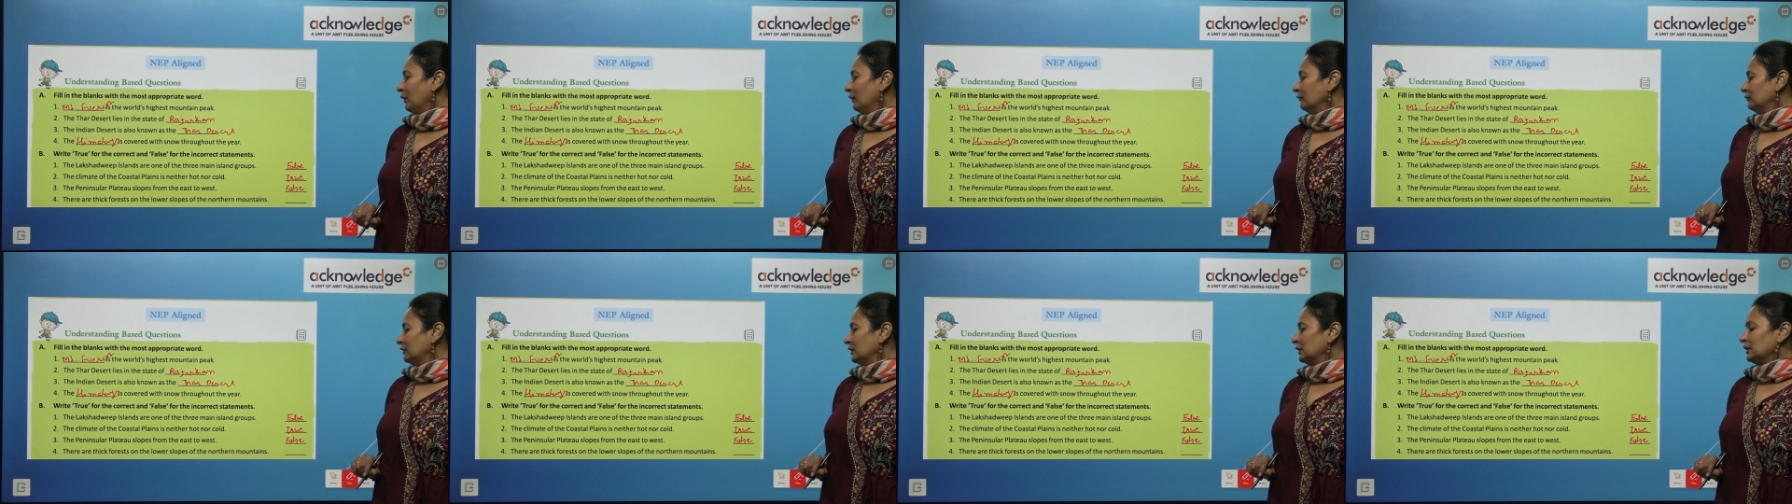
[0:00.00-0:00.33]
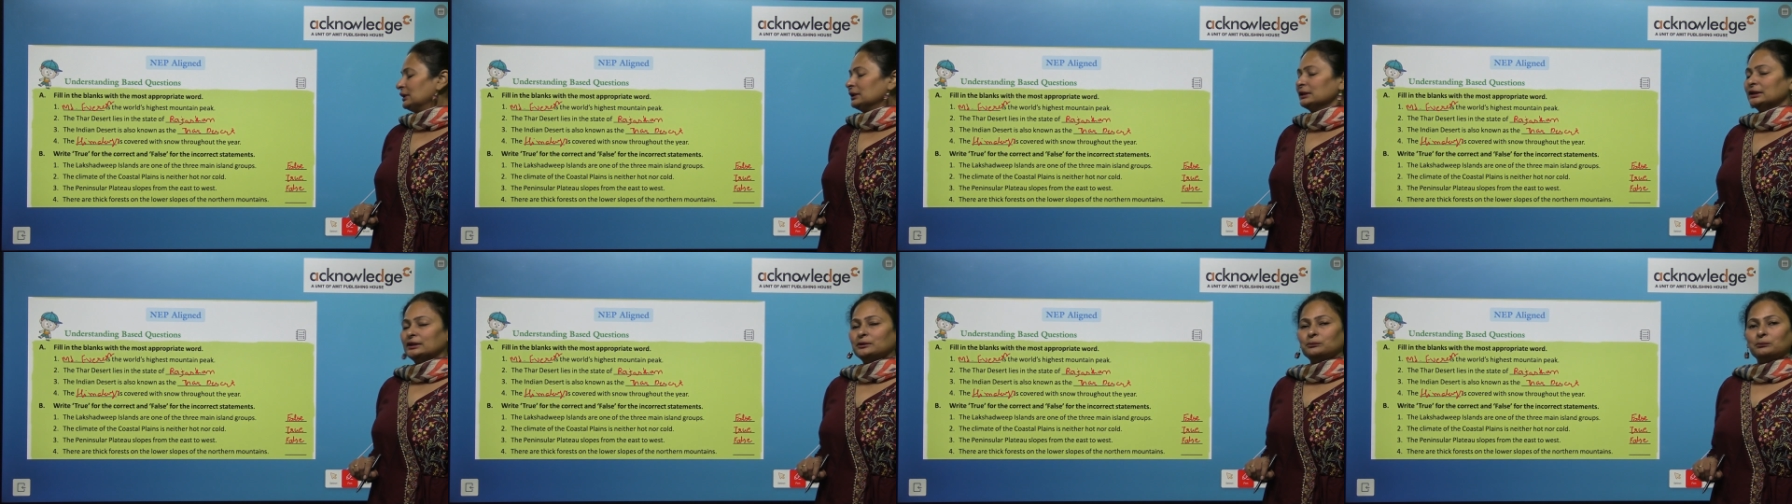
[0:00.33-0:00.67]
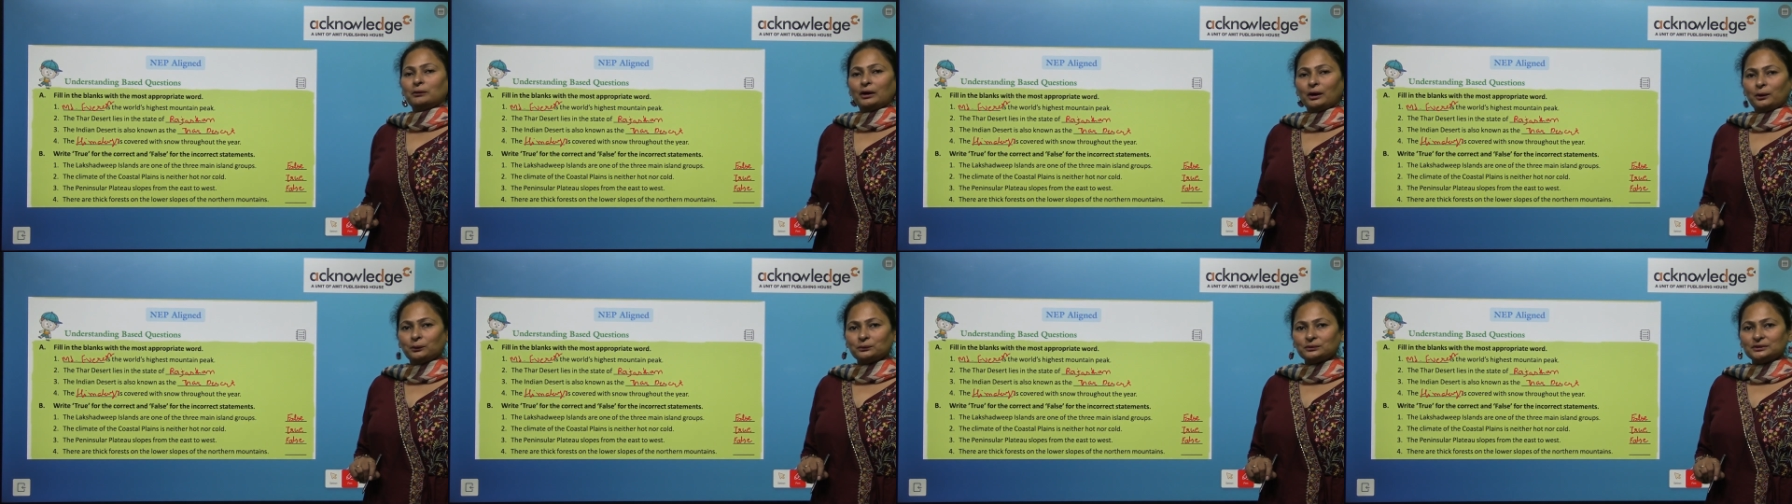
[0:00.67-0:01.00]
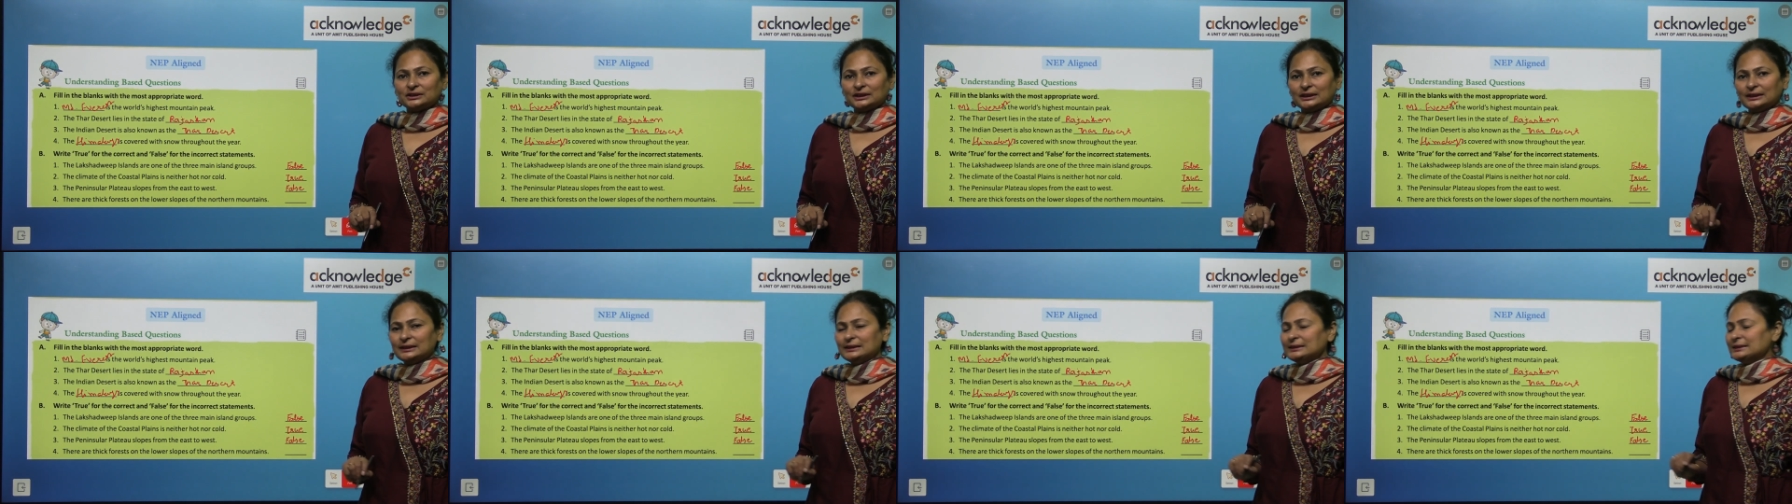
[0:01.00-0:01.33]
of the northern
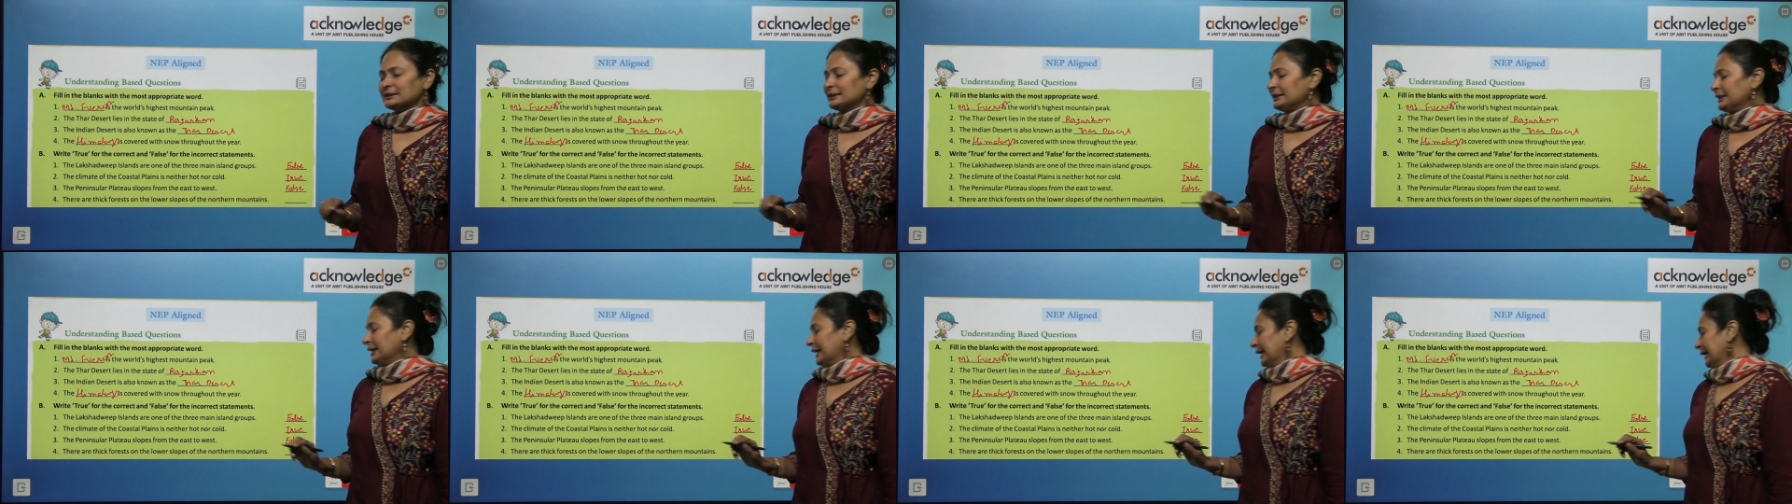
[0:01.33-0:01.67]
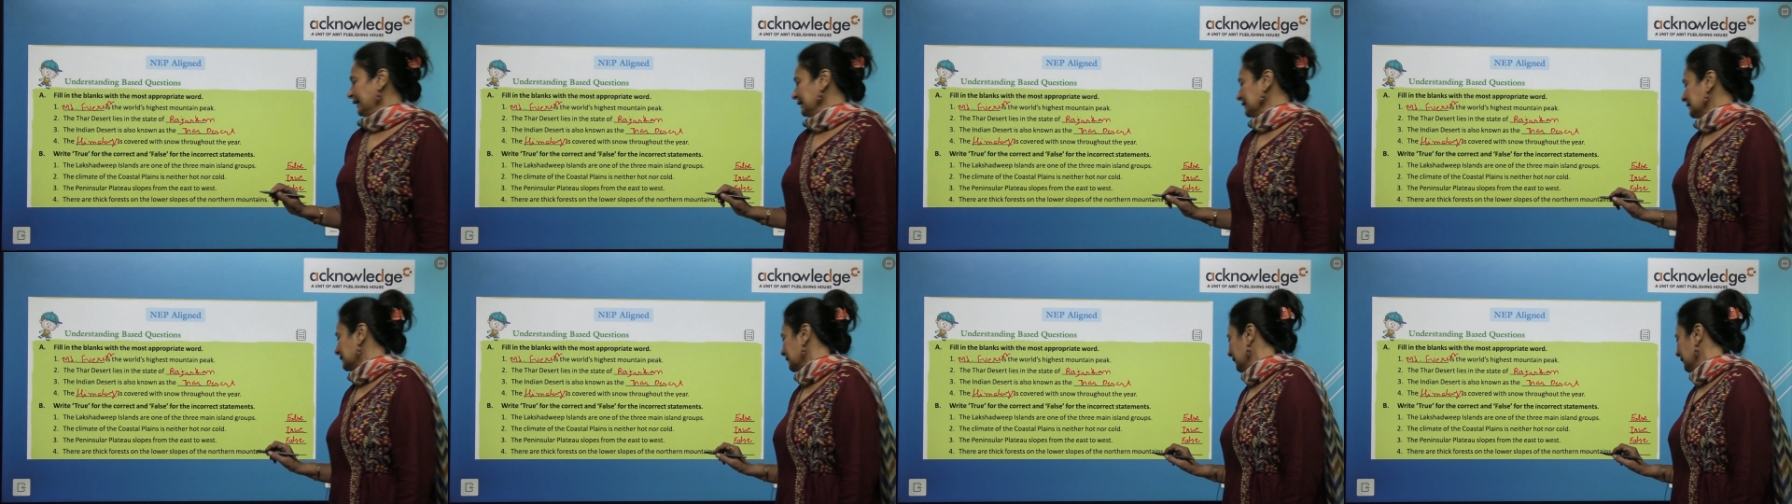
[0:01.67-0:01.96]
mountains. Yes,